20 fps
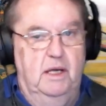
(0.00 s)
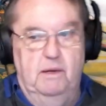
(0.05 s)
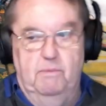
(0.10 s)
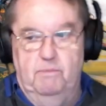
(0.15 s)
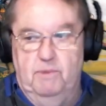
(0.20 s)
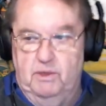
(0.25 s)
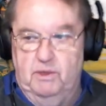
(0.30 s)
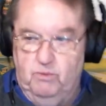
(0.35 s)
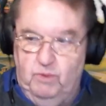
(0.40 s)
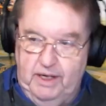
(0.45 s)

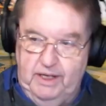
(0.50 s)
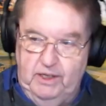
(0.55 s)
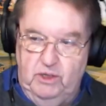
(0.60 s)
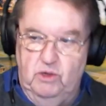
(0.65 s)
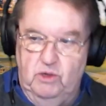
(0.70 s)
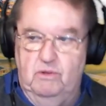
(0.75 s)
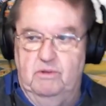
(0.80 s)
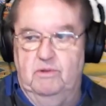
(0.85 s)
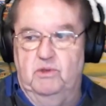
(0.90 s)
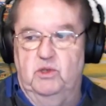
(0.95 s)
but when
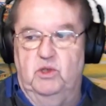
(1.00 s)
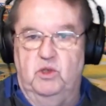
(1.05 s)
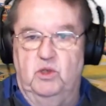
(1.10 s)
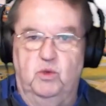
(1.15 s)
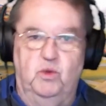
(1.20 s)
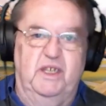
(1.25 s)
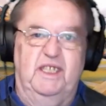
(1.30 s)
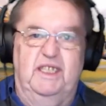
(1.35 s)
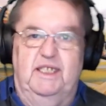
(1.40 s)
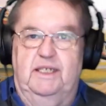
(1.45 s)
you
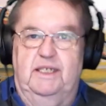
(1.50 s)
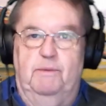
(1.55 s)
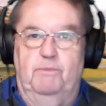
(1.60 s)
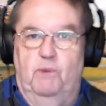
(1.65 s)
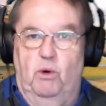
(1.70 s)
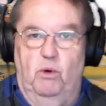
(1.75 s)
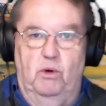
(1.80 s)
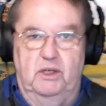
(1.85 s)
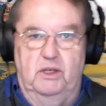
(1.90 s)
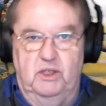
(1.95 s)
twist them
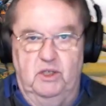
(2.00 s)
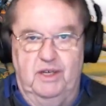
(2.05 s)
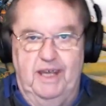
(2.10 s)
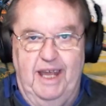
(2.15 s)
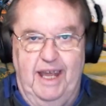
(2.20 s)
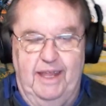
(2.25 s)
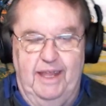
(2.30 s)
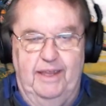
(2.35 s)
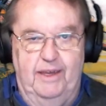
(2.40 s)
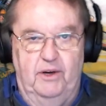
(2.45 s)
all
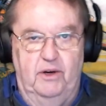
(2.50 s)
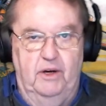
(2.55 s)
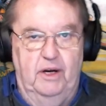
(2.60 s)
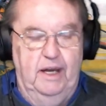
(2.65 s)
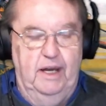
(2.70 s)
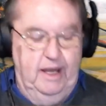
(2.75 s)
together